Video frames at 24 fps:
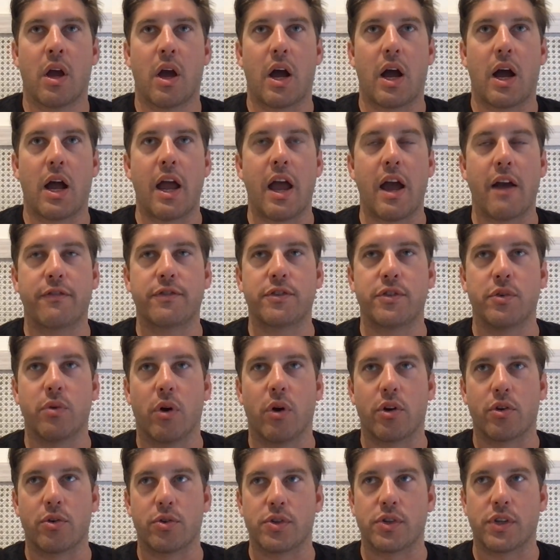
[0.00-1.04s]
I have to
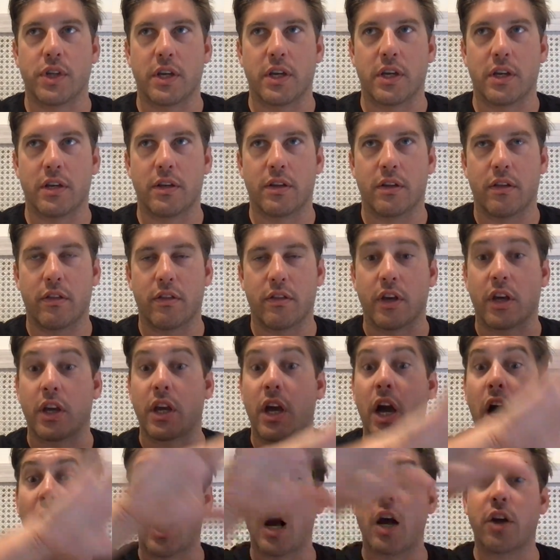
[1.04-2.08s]
understand the
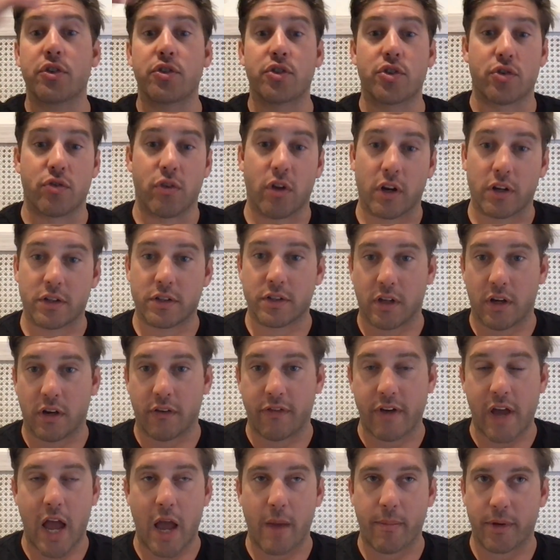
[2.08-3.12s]
construct of
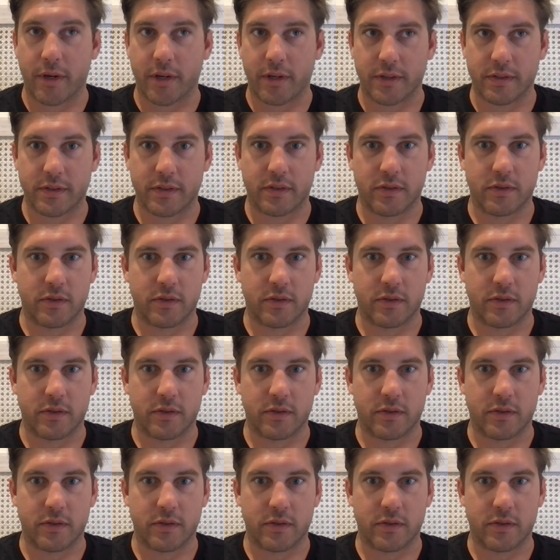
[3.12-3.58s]
happiness.